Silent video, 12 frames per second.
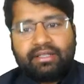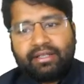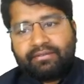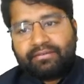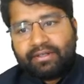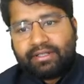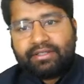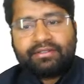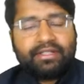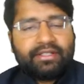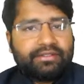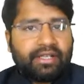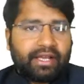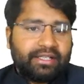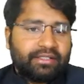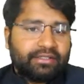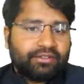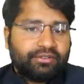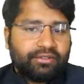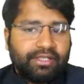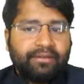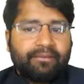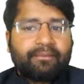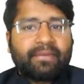if it is there is any
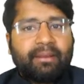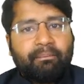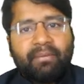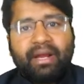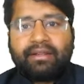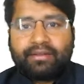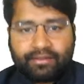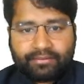residuary matter.